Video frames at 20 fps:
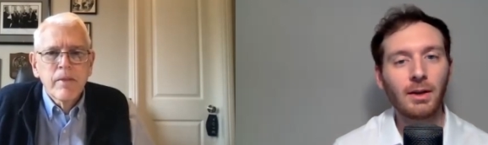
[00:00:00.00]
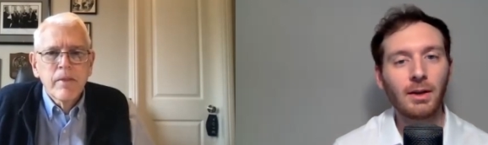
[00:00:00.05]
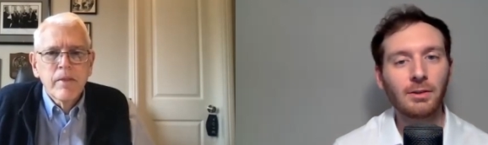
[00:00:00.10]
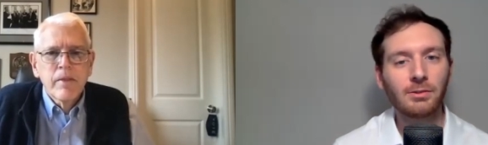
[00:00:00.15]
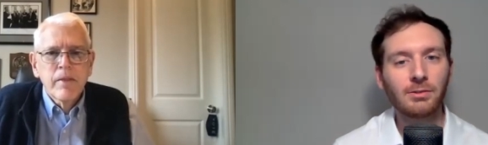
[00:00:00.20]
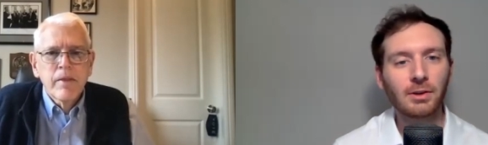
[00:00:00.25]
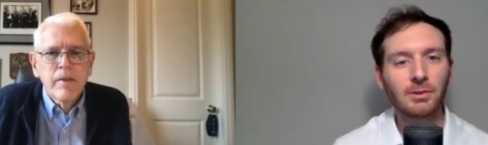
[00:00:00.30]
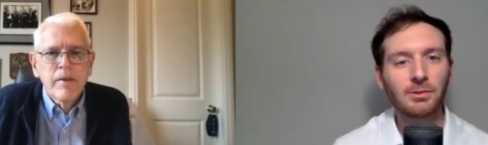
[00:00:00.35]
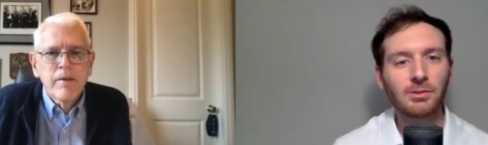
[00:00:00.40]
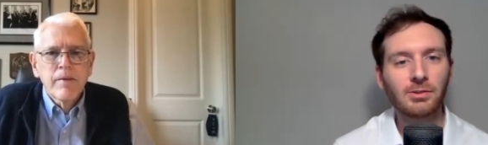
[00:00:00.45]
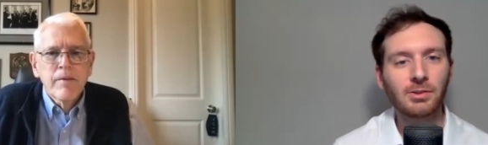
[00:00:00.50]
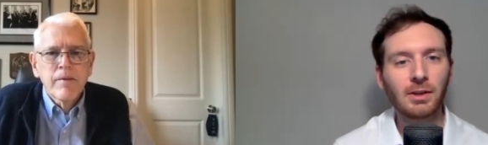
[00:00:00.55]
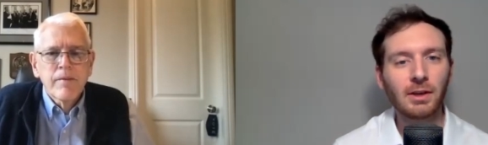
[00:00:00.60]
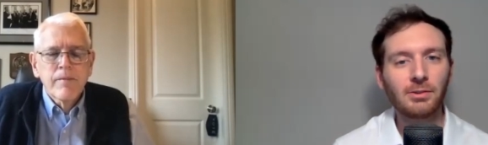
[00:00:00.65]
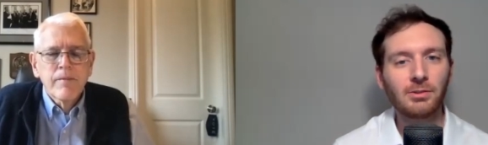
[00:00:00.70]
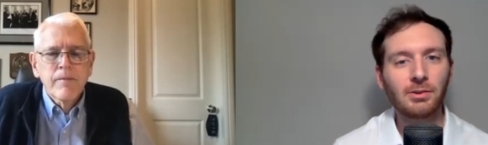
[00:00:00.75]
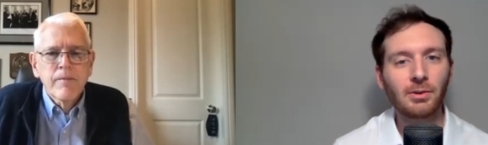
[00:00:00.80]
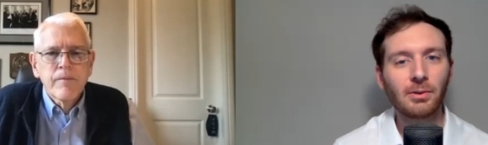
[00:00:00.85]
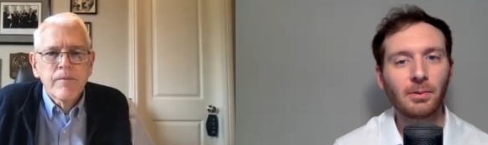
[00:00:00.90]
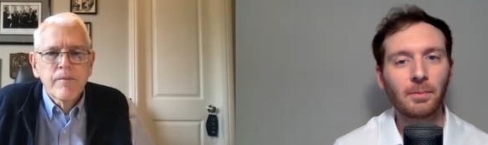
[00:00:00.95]
Speaker 1: and such
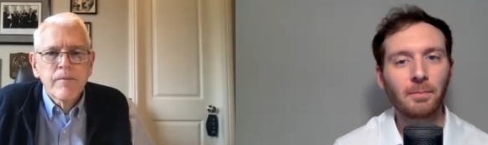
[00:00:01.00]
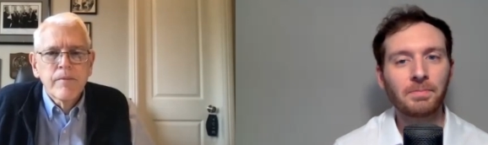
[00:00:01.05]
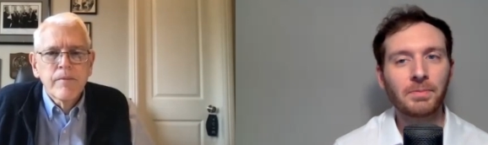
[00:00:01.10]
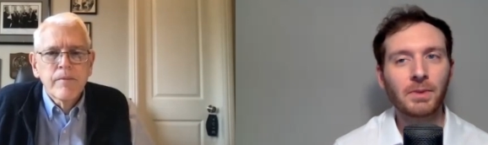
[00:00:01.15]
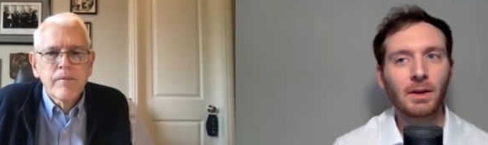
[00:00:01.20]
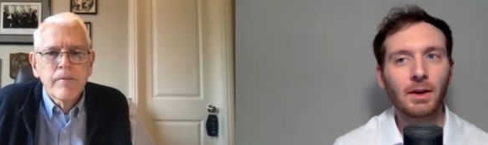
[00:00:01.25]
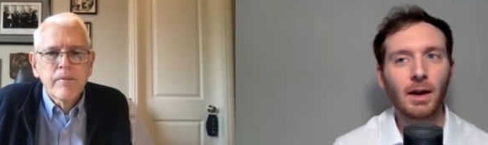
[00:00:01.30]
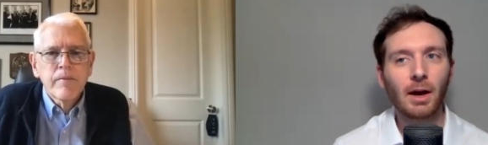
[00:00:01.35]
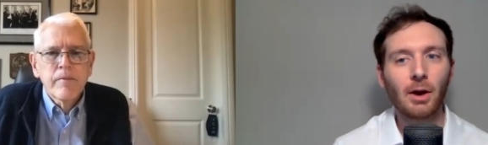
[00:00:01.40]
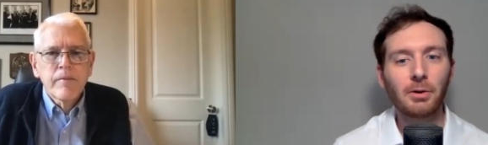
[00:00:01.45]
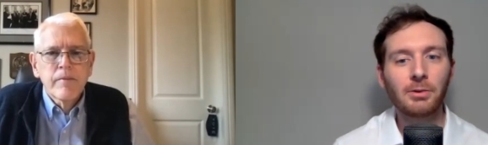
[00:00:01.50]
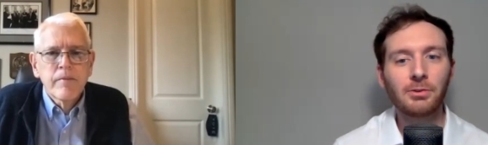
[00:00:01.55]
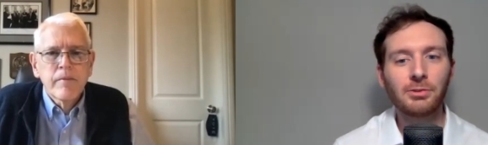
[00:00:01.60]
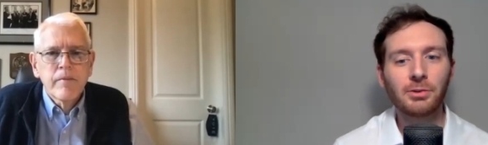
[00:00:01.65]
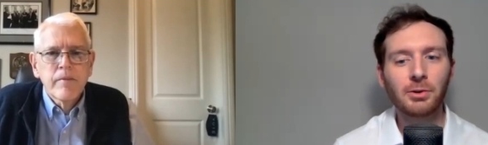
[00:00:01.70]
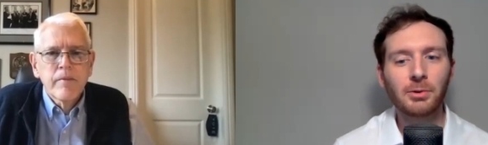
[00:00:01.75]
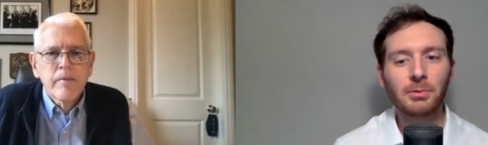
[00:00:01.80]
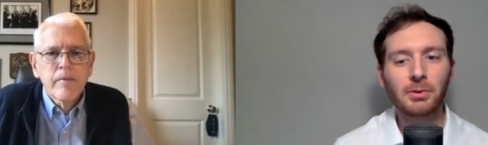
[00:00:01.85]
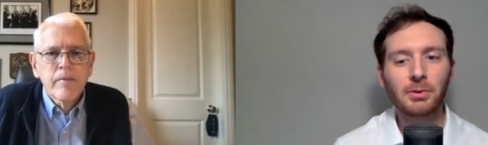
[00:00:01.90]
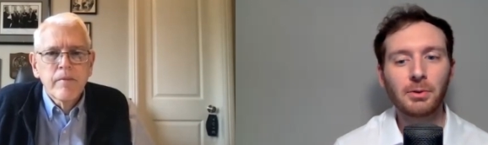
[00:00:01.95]
things you know how
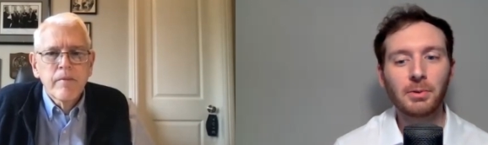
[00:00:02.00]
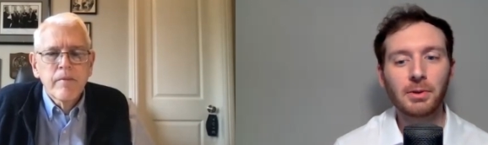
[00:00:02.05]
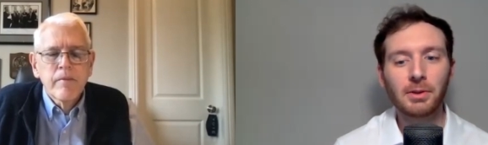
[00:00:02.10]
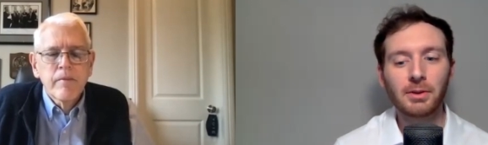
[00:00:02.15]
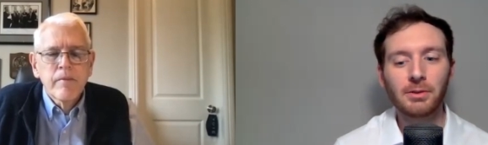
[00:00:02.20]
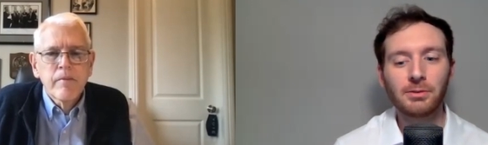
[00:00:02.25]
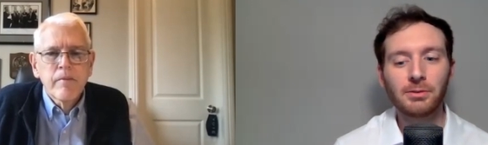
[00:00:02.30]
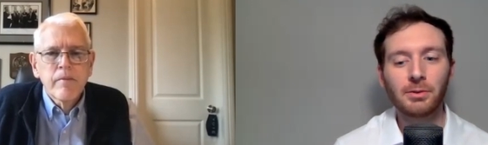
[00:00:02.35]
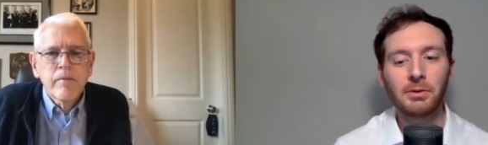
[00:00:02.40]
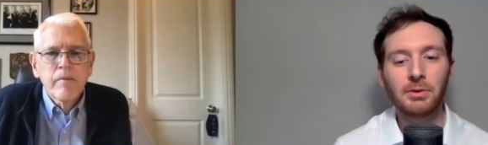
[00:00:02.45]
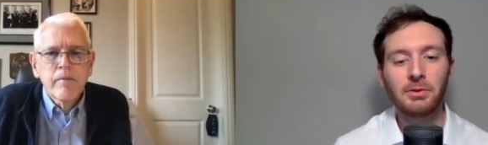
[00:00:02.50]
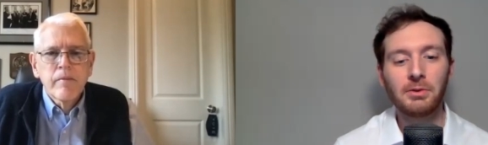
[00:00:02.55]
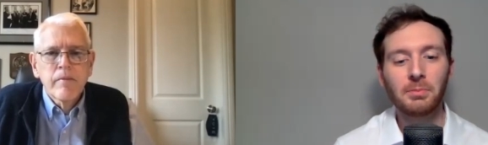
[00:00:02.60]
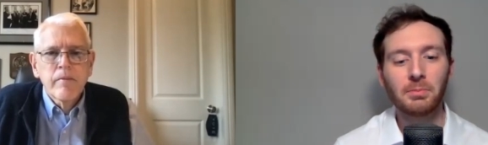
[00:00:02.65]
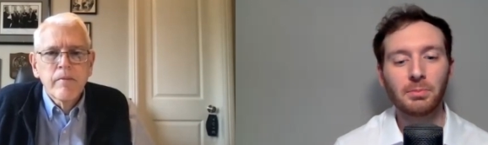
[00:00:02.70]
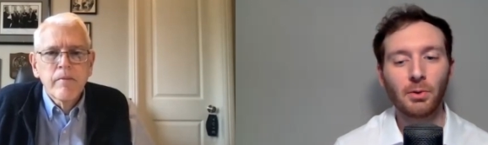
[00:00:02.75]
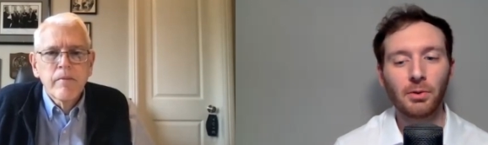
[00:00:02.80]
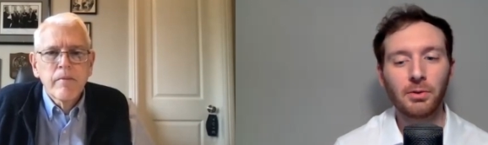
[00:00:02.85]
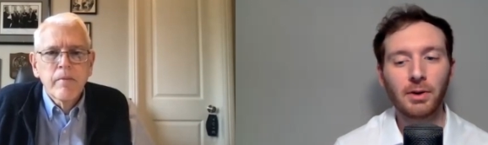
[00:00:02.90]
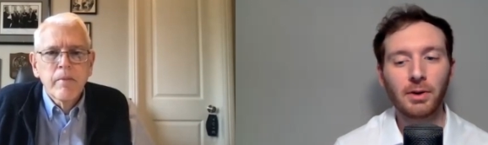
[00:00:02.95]
concerned were you when the soviet union
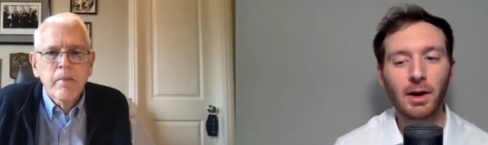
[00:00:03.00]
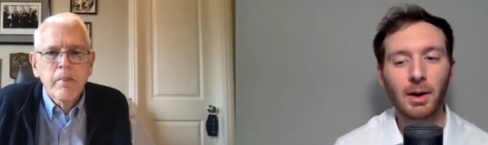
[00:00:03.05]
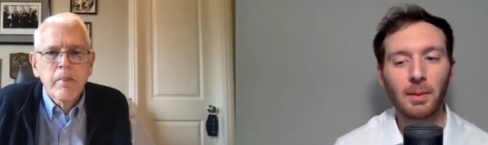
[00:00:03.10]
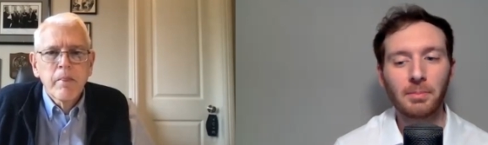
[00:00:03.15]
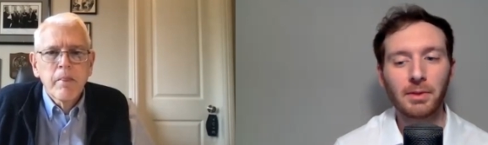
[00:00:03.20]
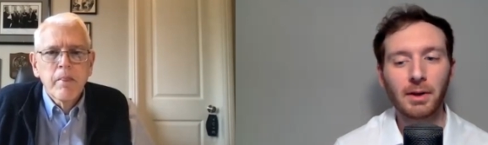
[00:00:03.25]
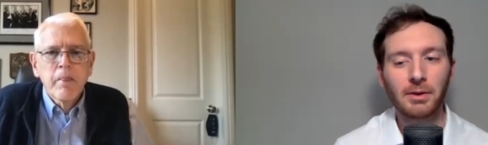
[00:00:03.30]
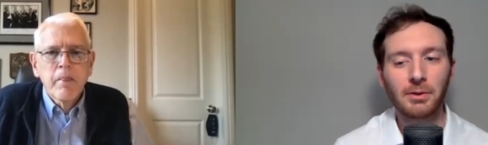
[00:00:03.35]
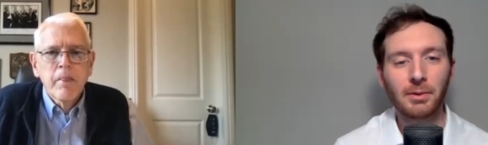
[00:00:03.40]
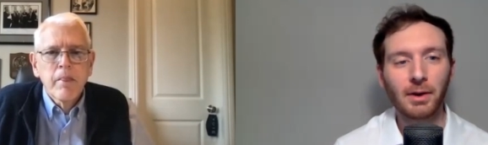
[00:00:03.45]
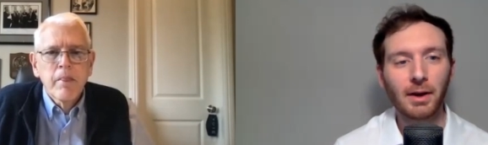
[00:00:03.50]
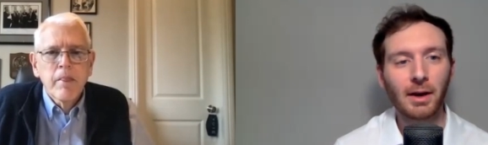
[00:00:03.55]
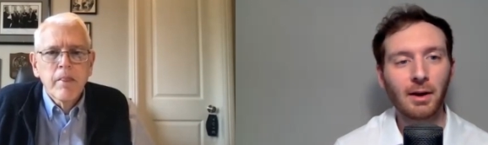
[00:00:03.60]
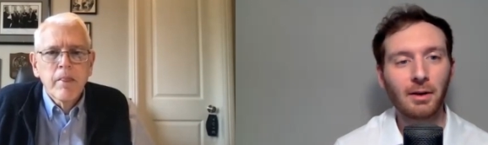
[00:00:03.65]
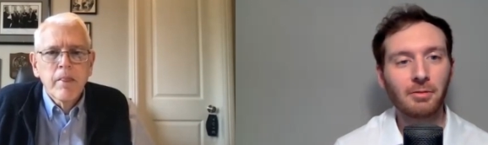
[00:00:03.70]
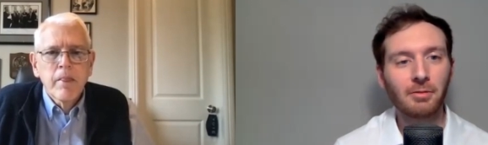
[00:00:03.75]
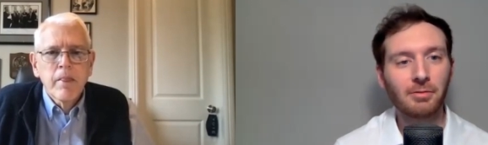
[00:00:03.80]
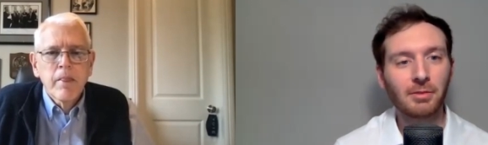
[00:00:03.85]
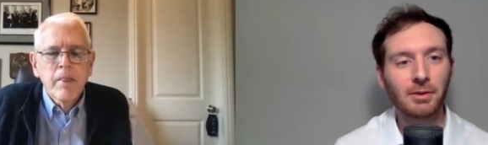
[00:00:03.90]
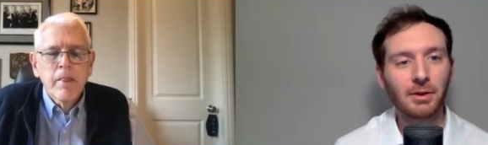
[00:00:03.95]
broke up that you
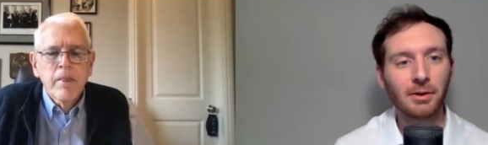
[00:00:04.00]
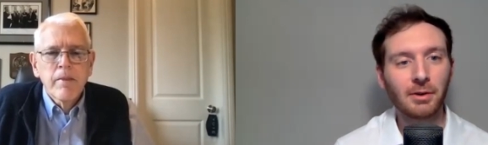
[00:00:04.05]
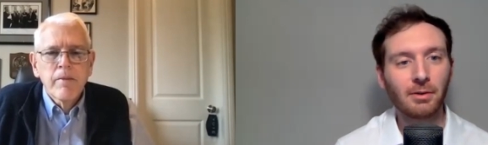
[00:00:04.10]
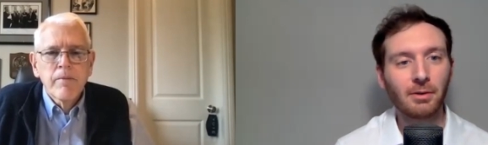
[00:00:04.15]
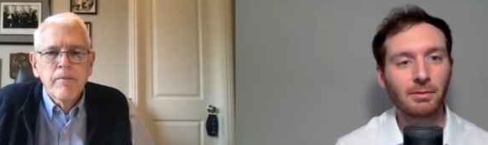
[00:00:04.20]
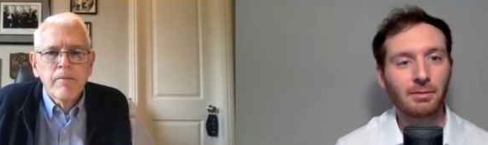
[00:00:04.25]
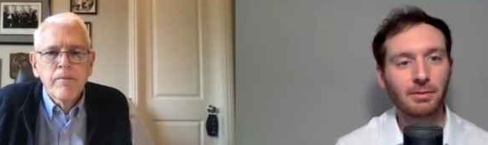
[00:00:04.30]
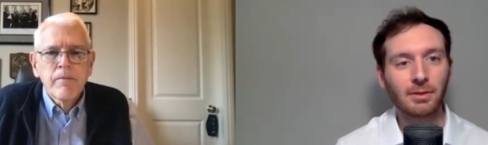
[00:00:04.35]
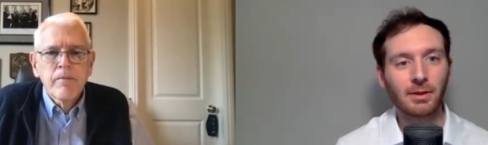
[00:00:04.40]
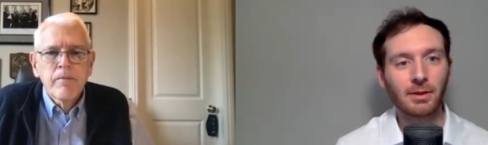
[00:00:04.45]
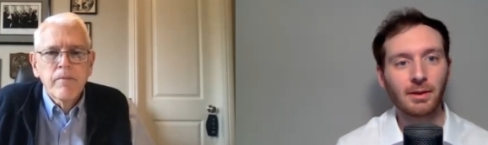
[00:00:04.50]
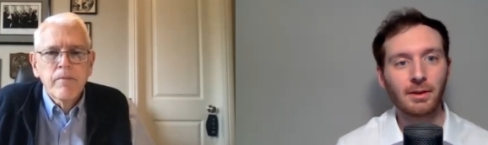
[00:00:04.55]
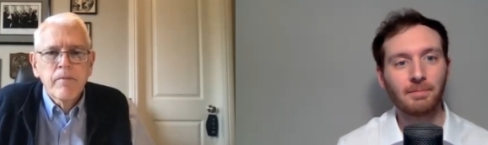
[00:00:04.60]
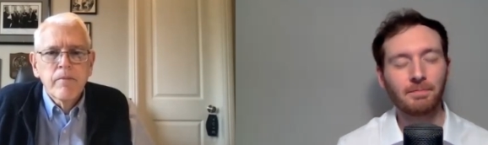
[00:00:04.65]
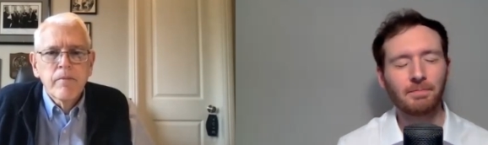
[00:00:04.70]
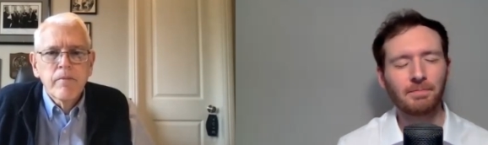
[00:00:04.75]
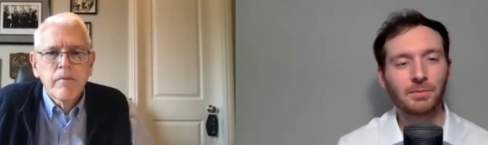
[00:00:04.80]
have you know the